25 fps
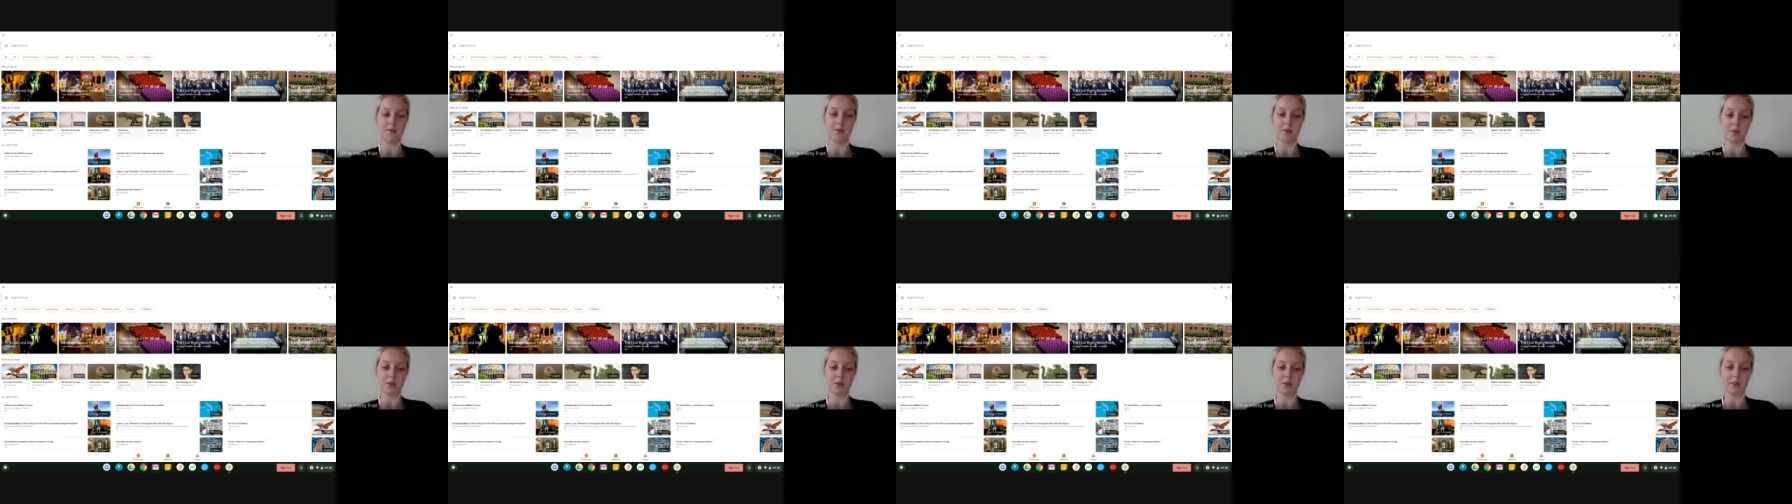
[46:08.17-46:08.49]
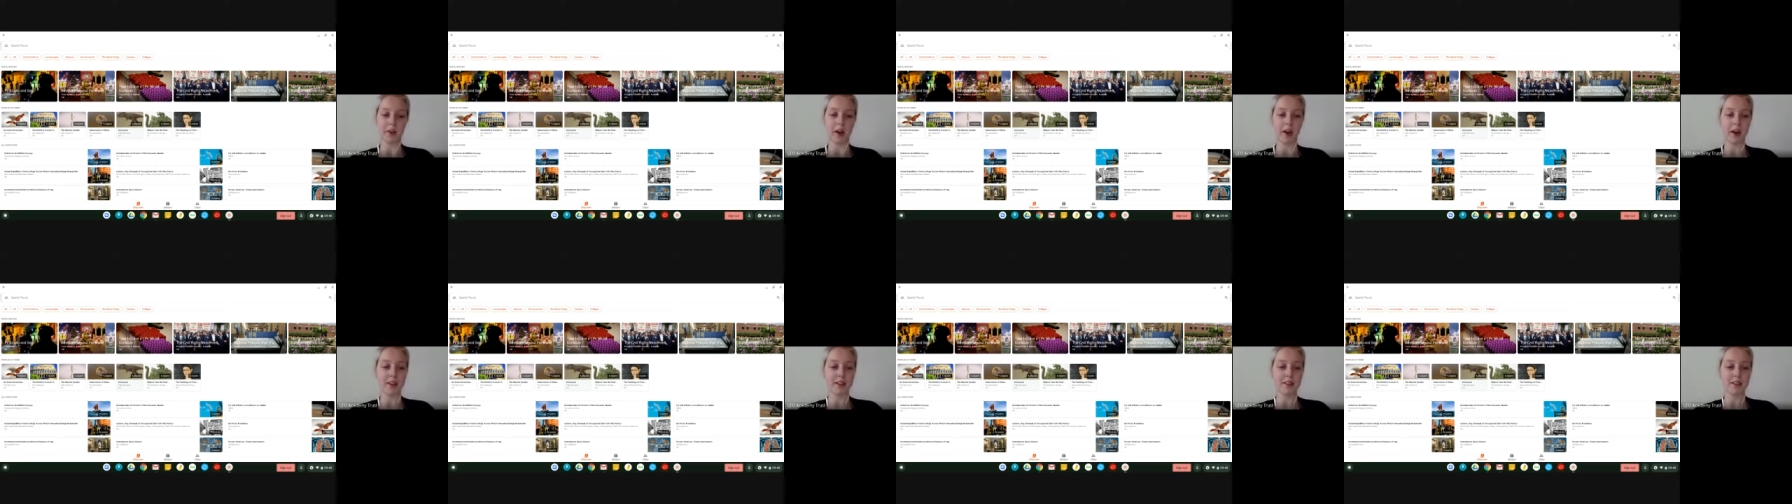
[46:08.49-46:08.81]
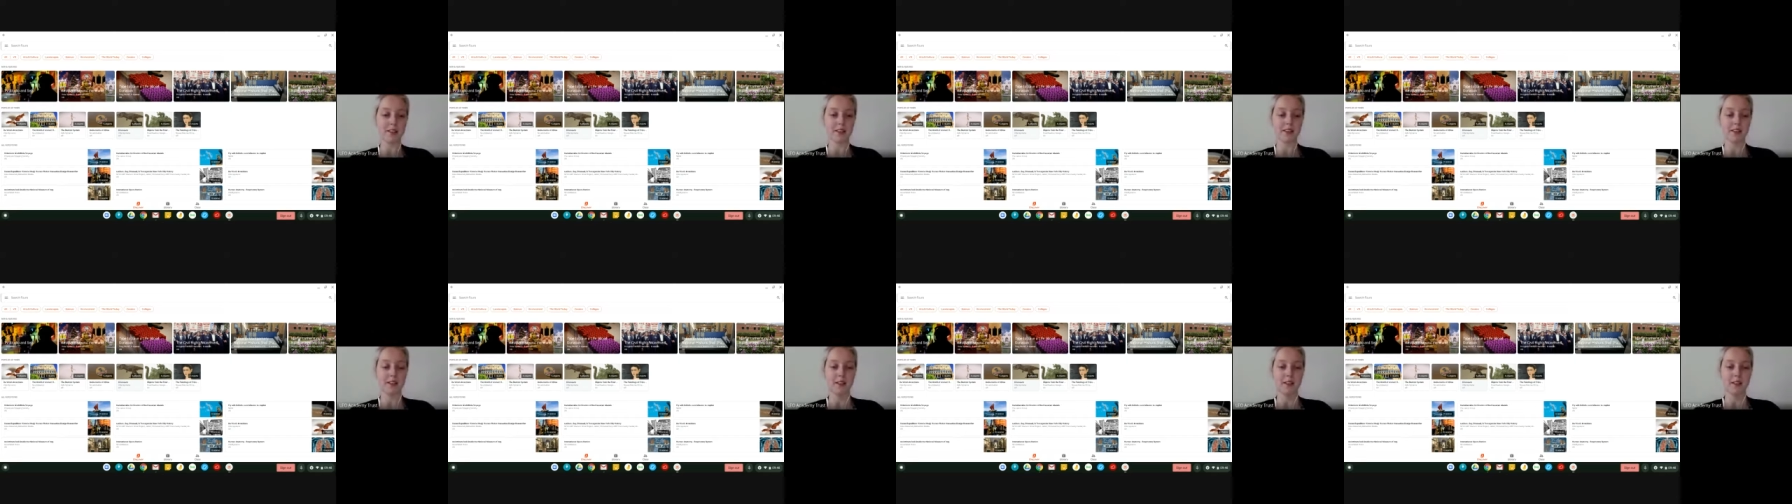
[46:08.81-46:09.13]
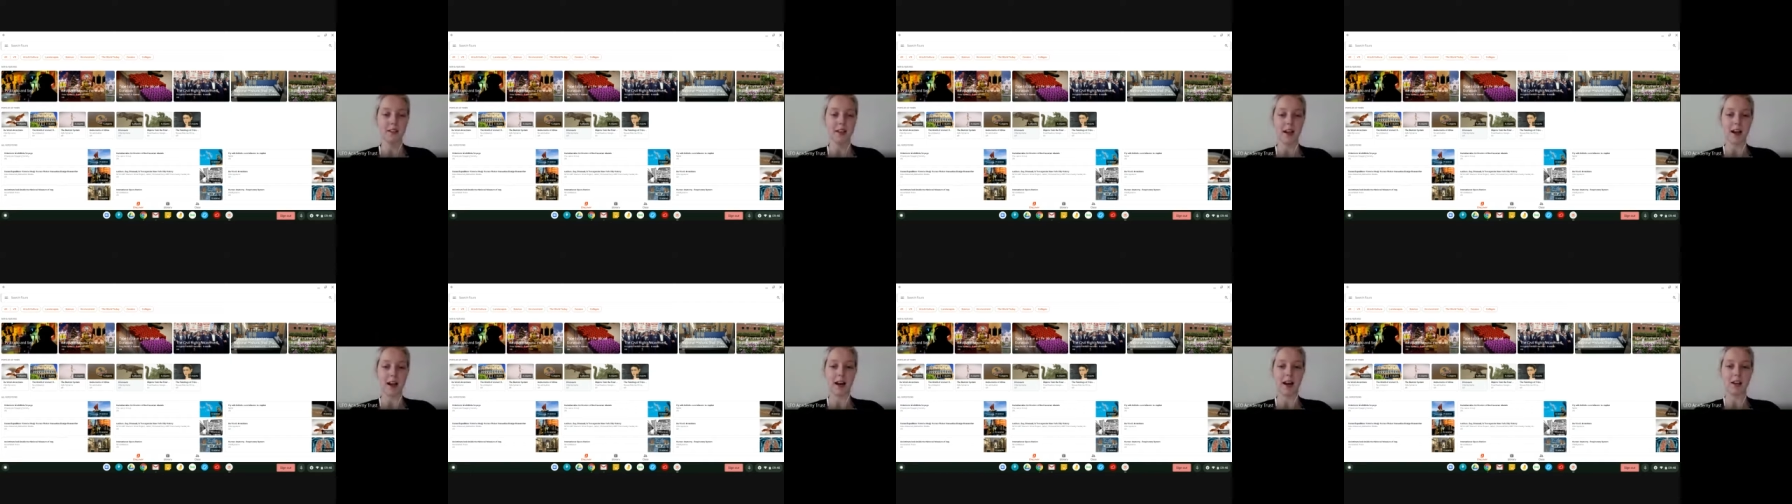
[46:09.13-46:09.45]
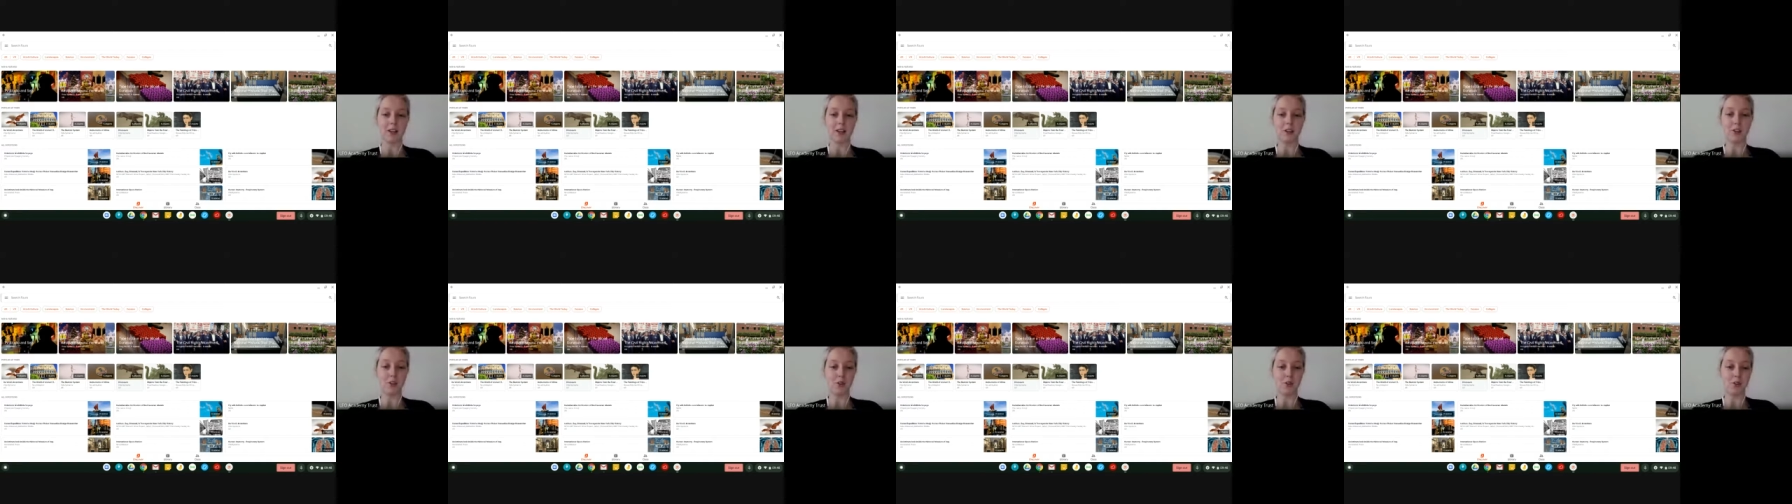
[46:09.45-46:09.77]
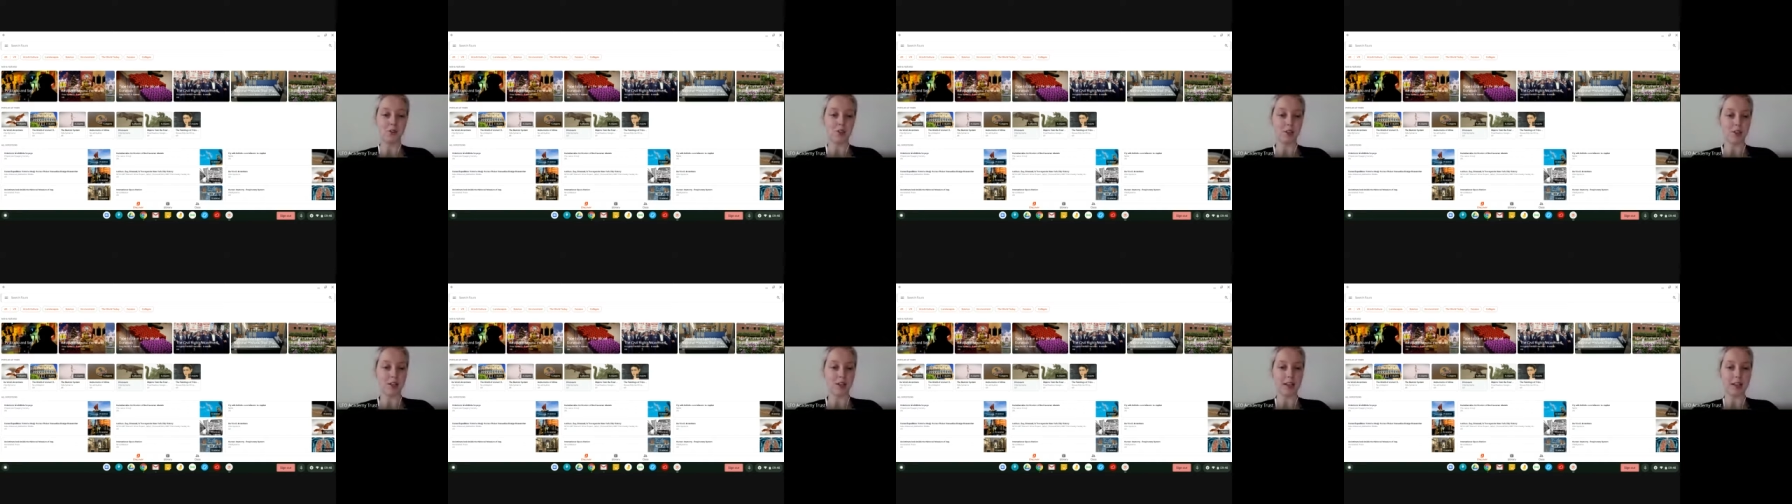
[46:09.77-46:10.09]
device. Uh,
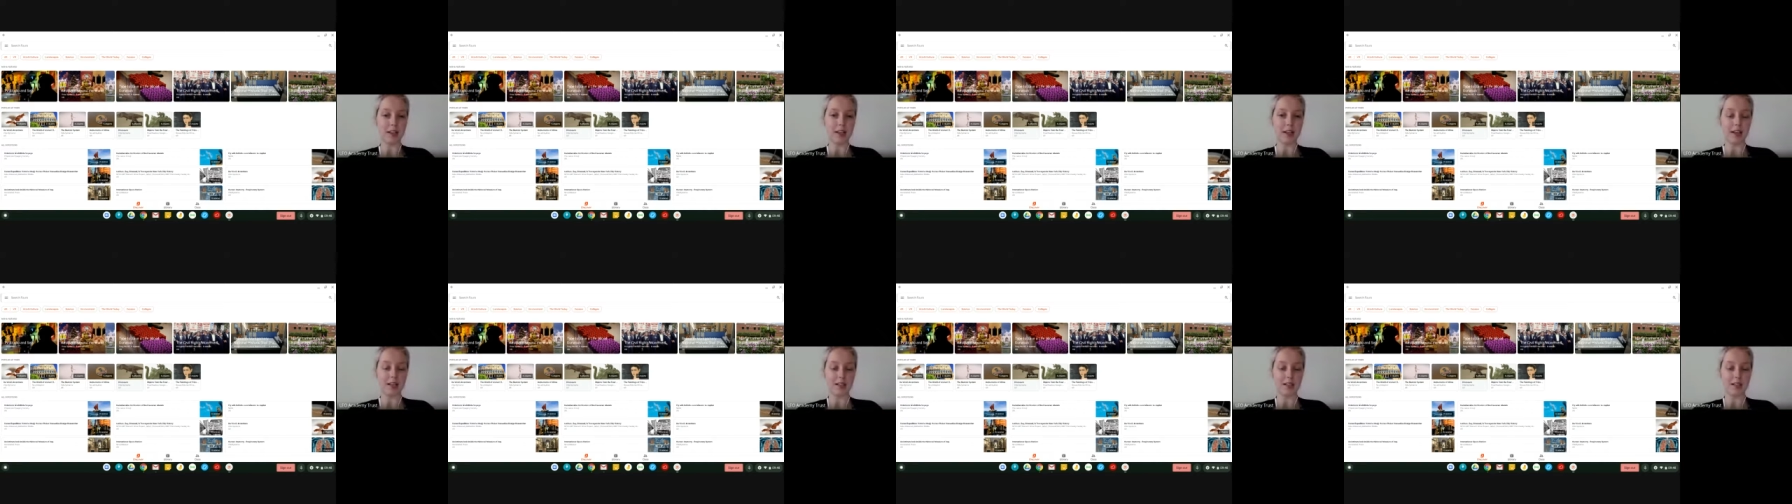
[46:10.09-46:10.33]
usually,